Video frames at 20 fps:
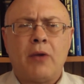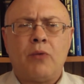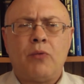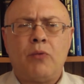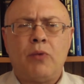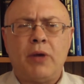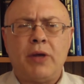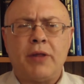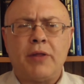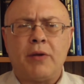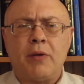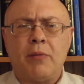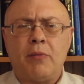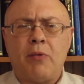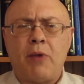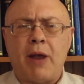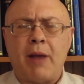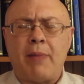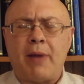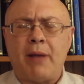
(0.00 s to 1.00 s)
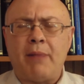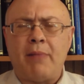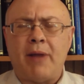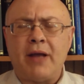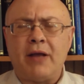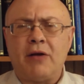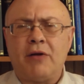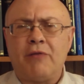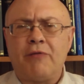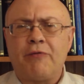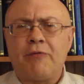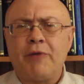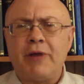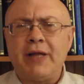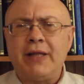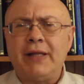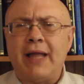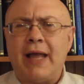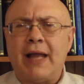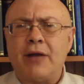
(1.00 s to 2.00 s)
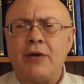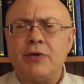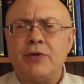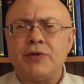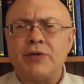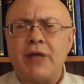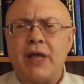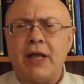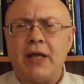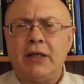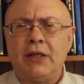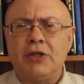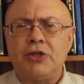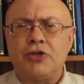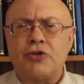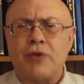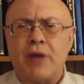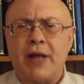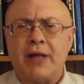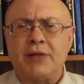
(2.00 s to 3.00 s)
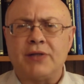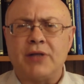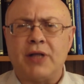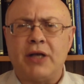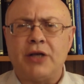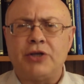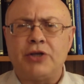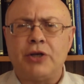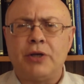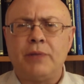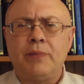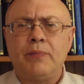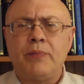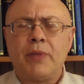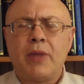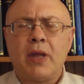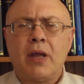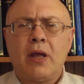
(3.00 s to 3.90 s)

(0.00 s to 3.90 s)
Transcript: with Rabbi Michael Friedlander's English translation.